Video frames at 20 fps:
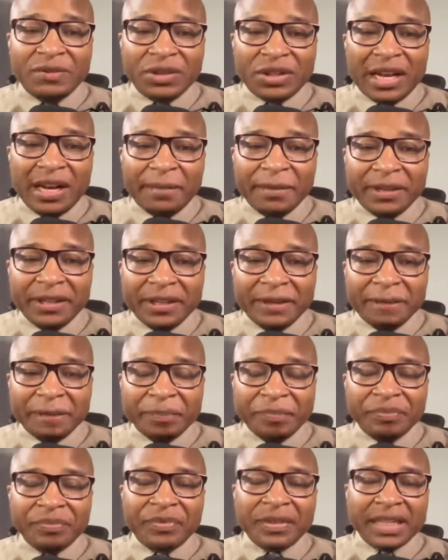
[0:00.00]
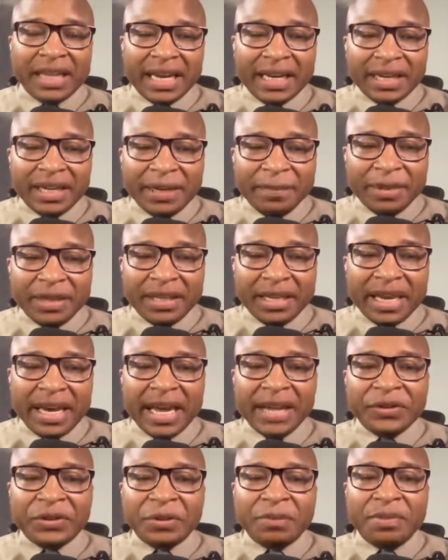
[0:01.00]
of Zebedee, and he
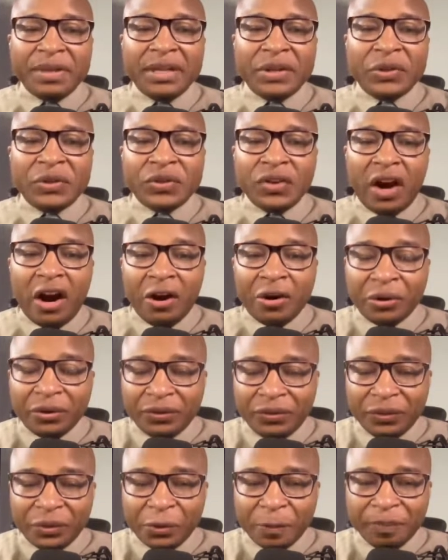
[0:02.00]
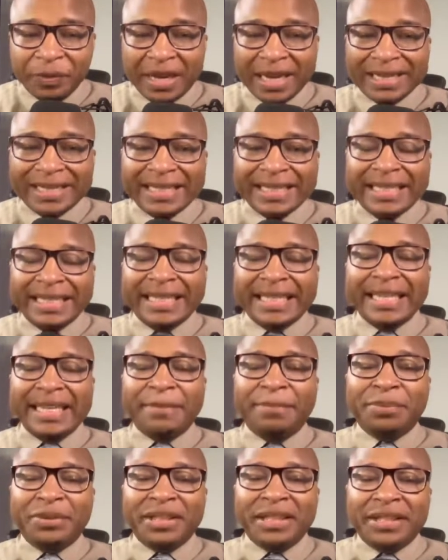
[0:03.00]
began to be sorrowful and
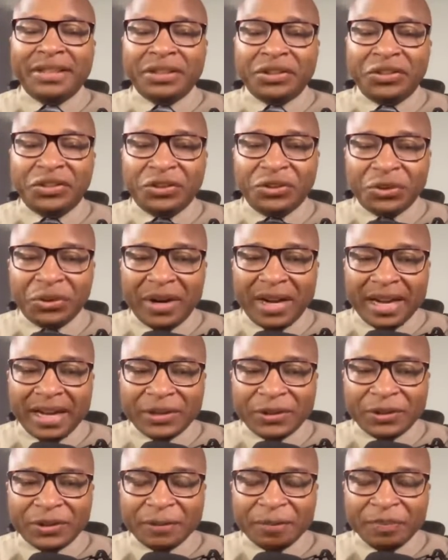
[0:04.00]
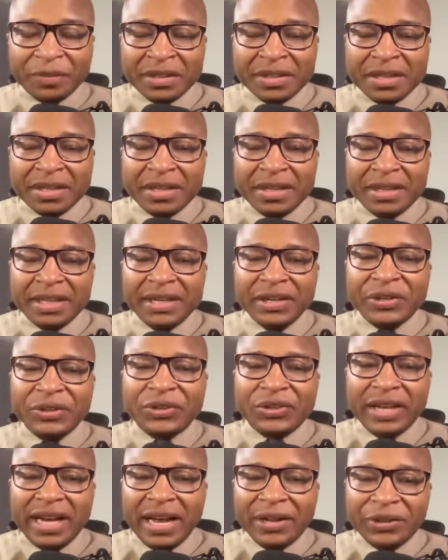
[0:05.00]
deeply distressed. Then he
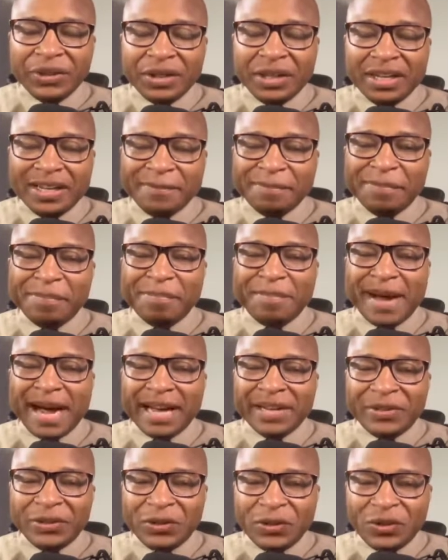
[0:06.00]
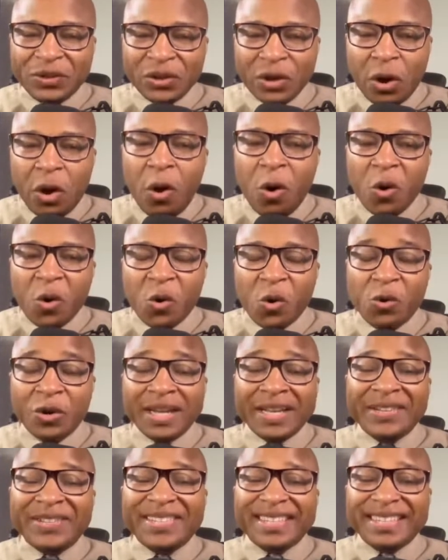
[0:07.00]
said to them, My soul
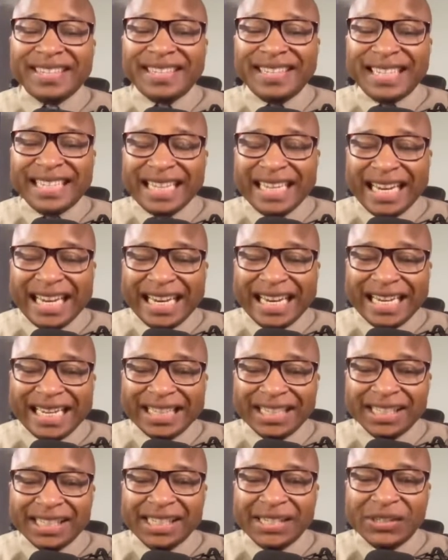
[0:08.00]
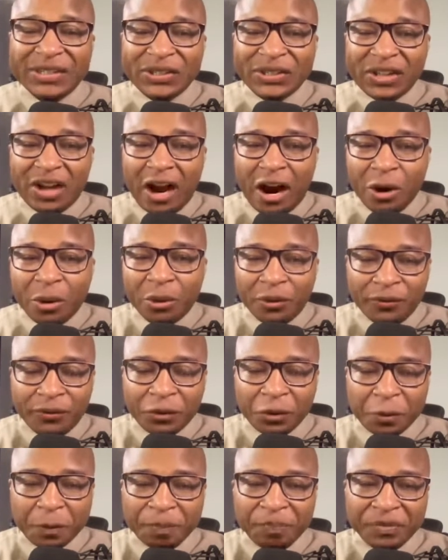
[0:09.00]
is exceedingly
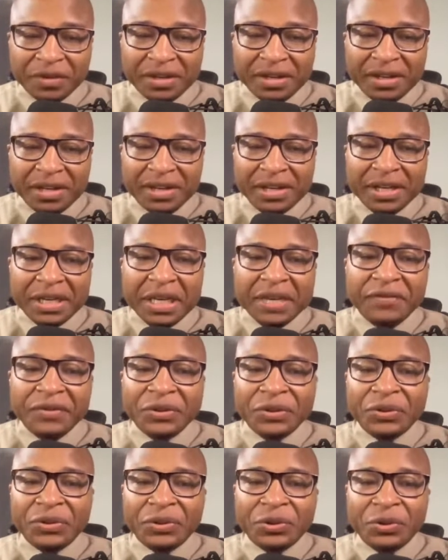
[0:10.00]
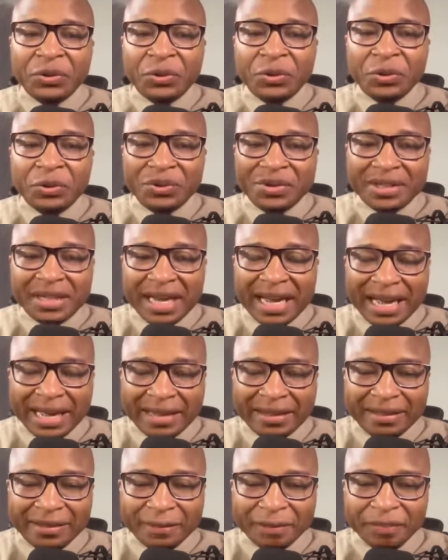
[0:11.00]
sorrowful, even to
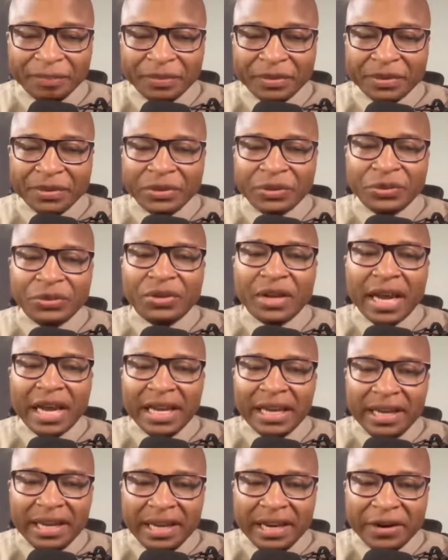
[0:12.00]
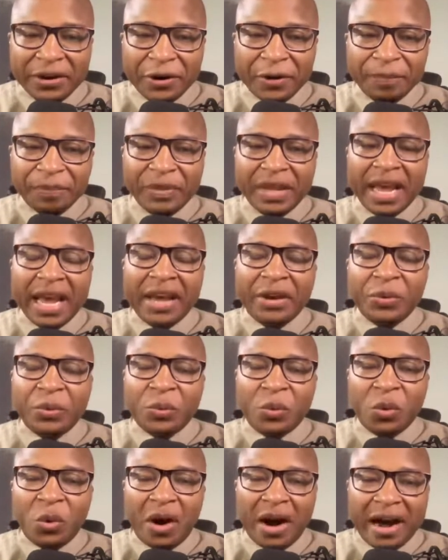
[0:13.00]
death. Stay here and
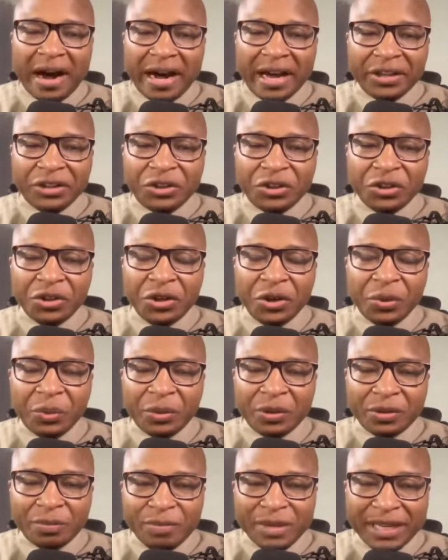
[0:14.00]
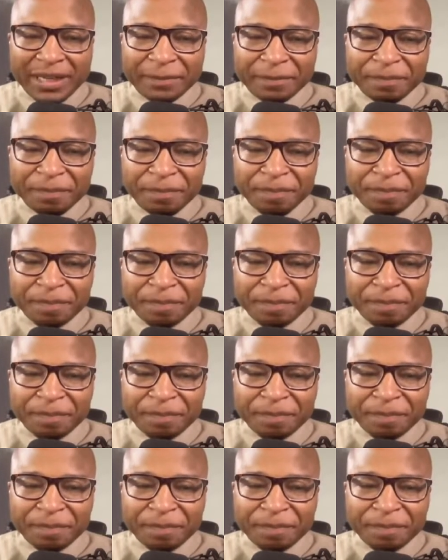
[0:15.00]
watch with me.